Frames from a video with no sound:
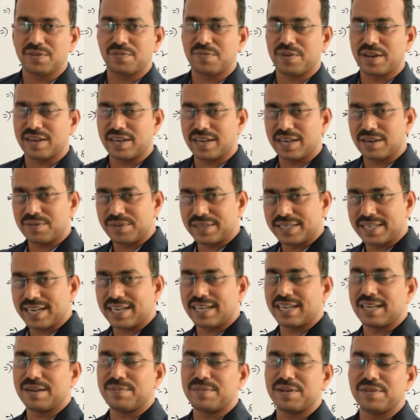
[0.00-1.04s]
Finally we
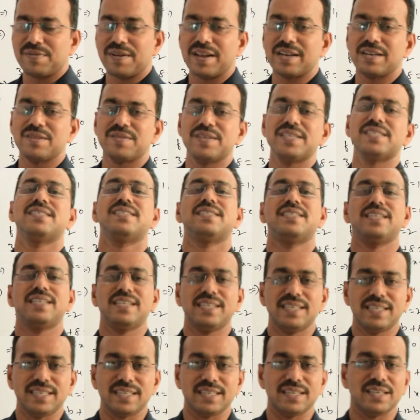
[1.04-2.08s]
get limit value is
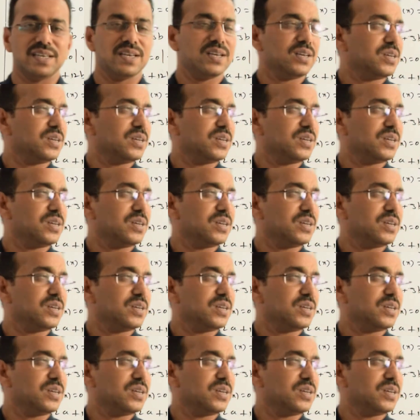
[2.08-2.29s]
3.